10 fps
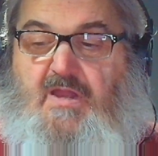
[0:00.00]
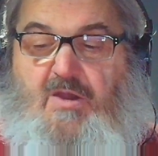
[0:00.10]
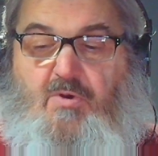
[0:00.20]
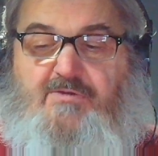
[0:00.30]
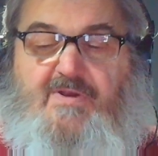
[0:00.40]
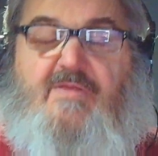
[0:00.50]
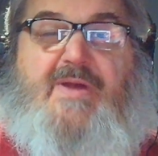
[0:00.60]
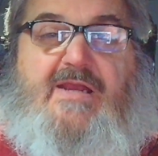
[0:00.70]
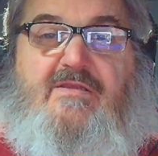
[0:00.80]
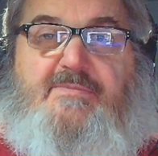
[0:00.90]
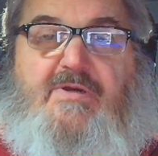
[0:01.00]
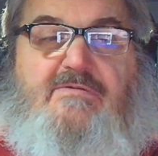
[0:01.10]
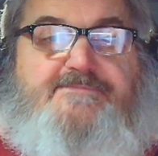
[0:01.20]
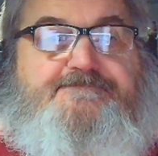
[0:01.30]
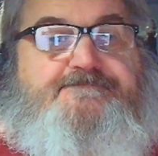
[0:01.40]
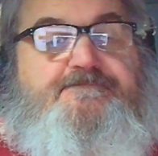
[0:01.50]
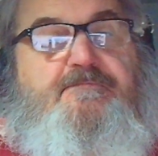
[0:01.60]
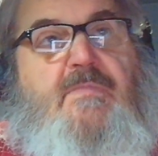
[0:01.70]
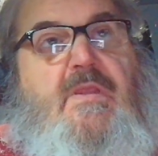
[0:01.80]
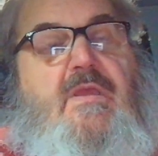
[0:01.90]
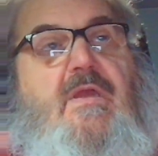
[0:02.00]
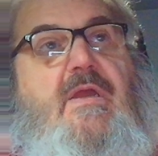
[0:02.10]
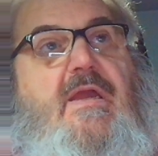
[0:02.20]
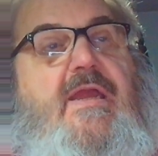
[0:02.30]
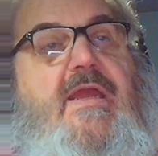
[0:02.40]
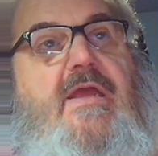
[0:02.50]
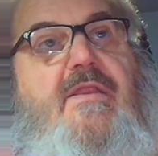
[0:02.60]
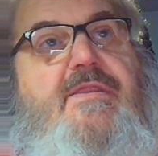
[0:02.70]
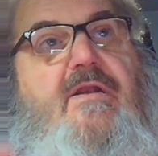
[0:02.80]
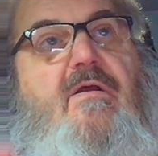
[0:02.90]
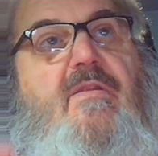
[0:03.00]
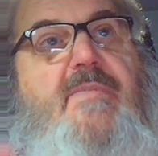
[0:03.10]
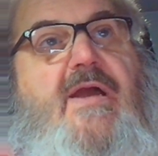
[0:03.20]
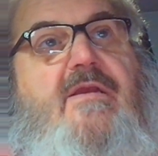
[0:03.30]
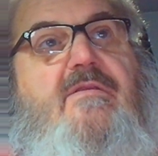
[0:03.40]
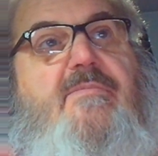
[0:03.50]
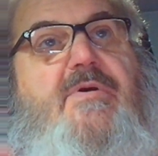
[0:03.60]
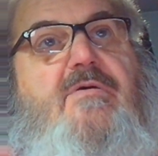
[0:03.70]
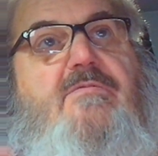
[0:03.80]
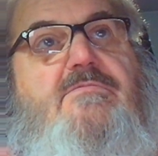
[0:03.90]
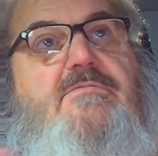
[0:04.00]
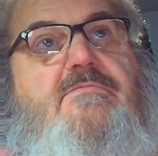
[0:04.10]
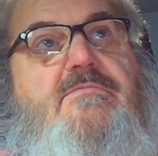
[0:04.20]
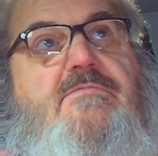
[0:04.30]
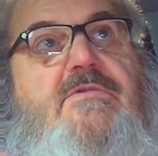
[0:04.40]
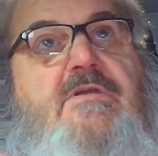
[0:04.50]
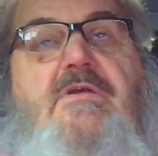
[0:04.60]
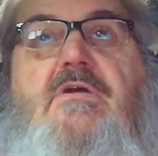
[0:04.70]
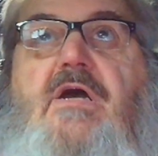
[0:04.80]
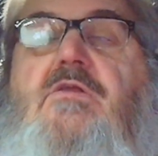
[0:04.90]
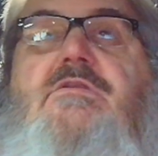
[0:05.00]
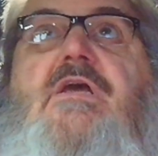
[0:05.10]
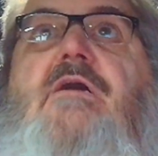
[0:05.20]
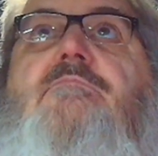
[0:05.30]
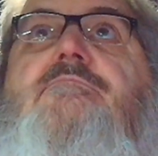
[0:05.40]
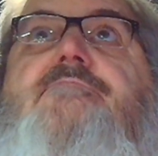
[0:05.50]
I walked around the back of the boat, and there on the back of the boat, I looked up.